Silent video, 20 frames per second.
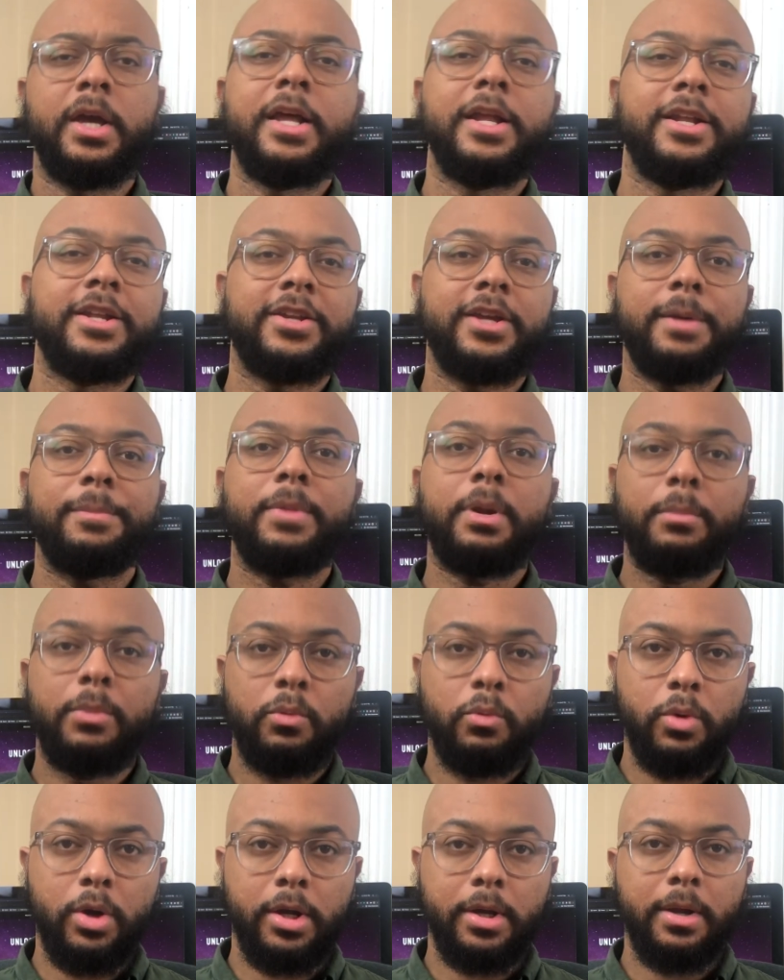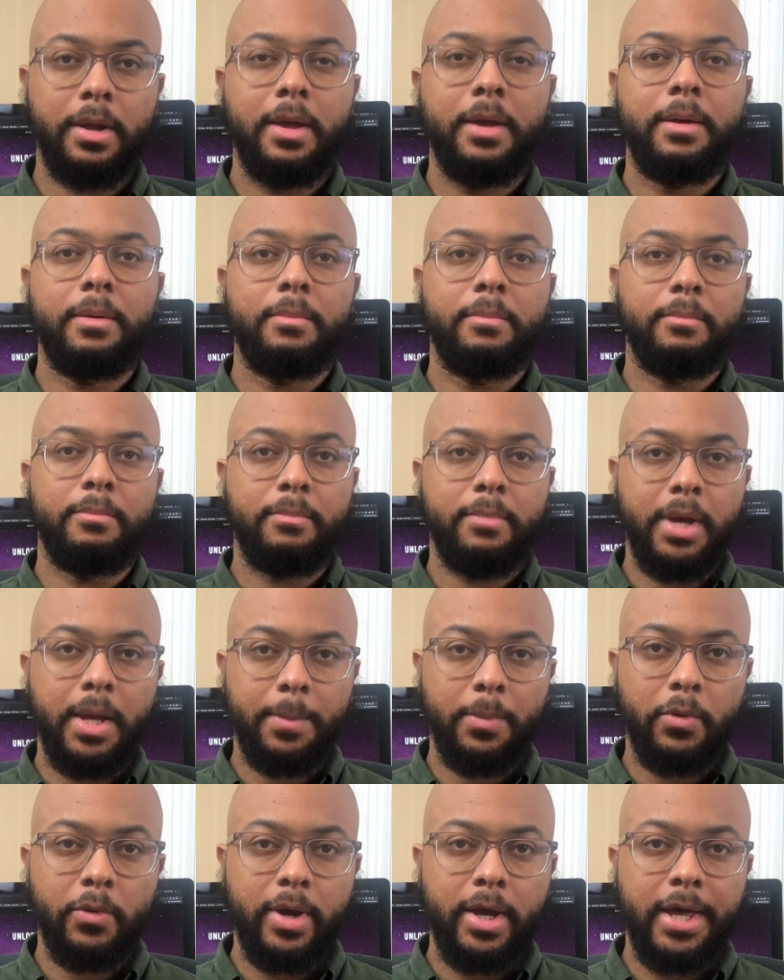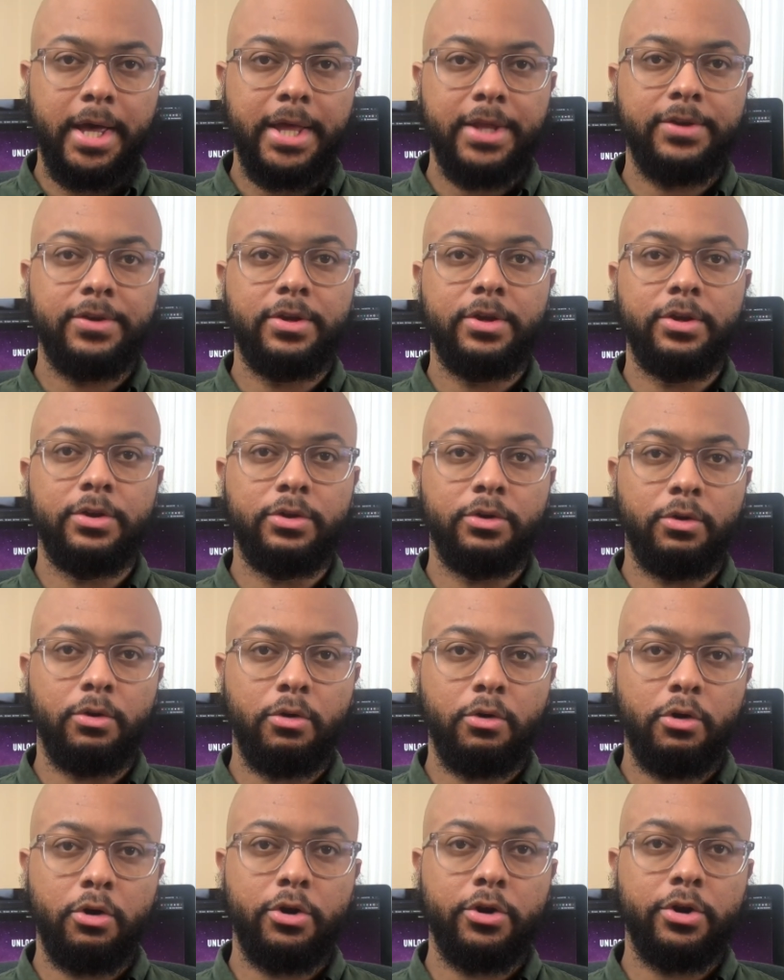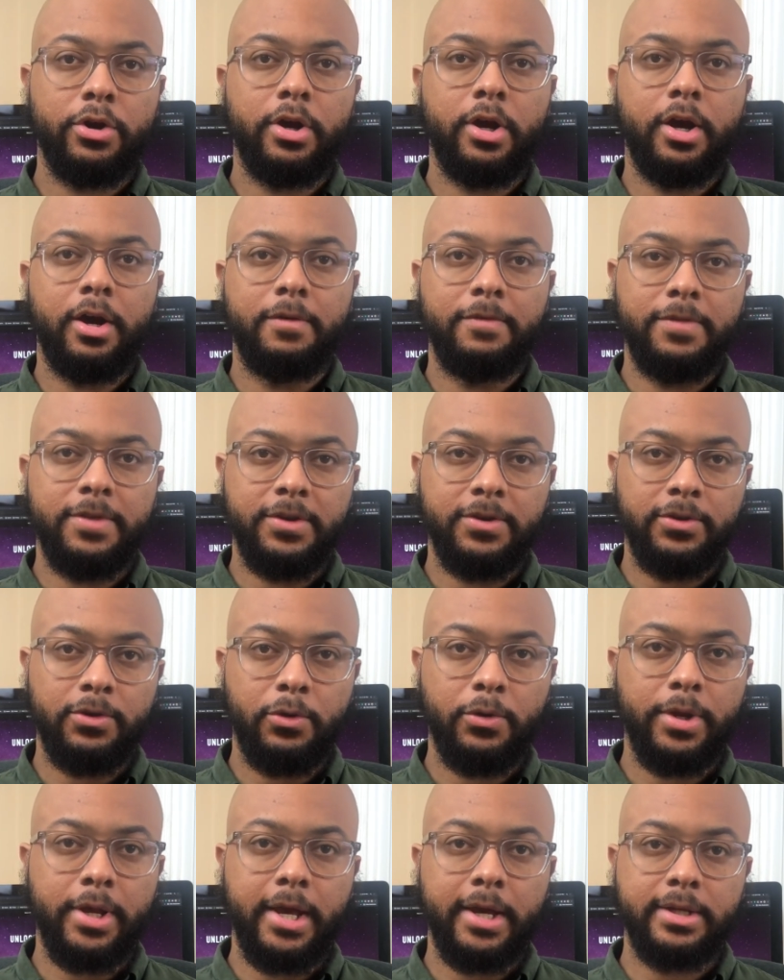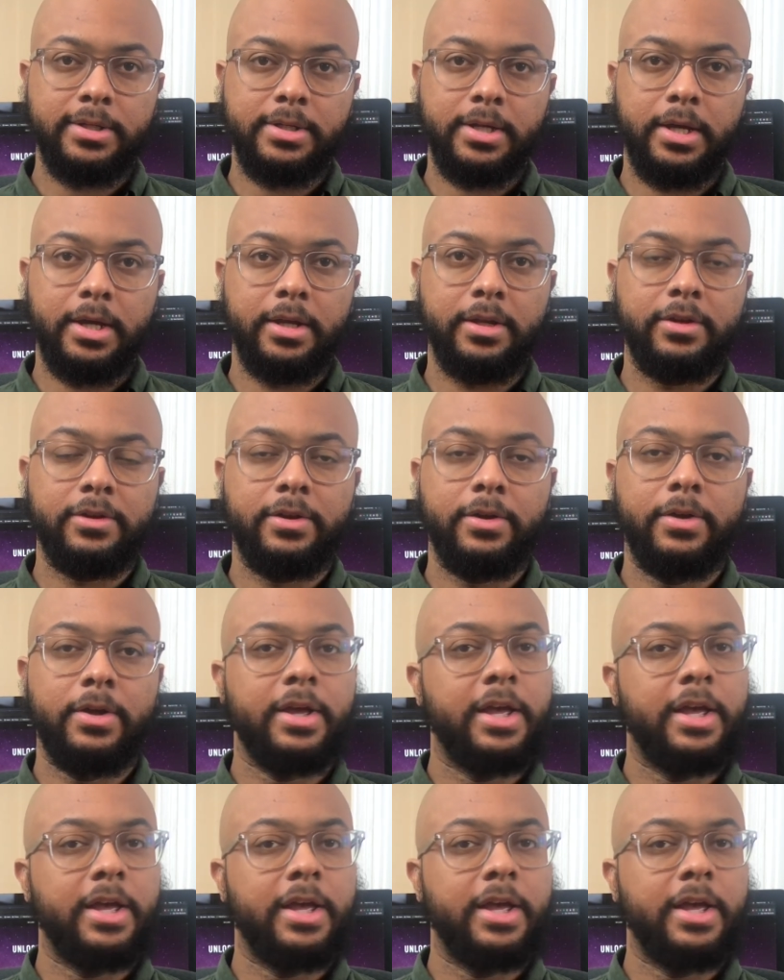Tip number 1. Memorize the order of the zodiac signs.